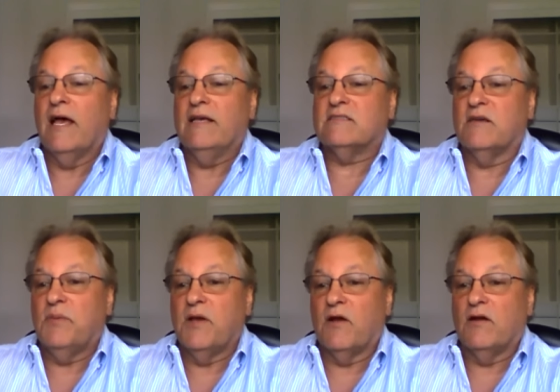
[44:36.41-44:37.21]
as
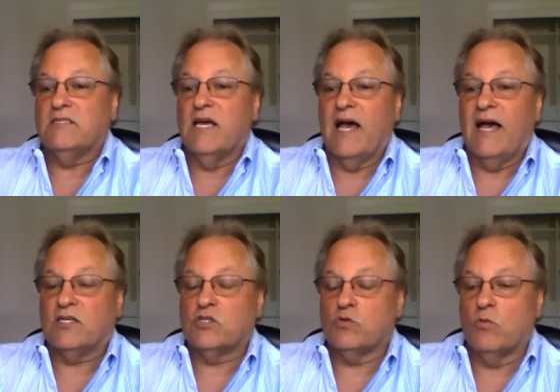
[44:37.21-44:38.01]
compared to
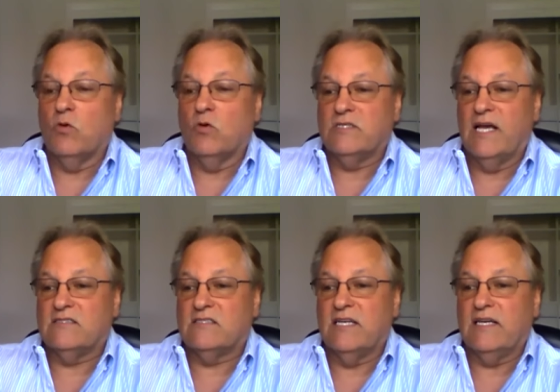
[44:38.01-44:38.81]
actual
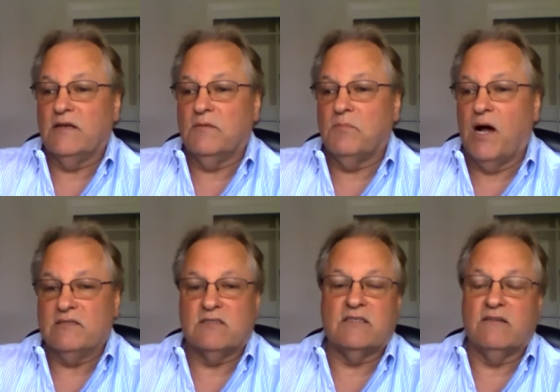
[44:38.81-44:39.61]
testing
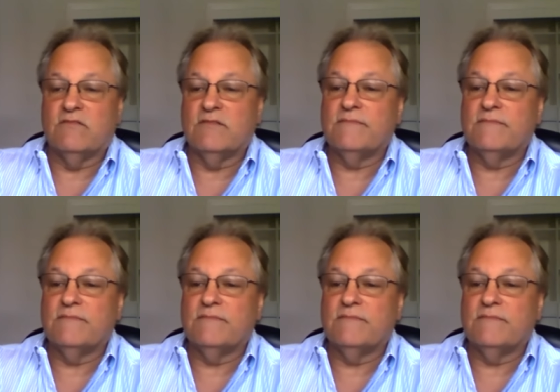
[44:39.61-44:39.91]
positive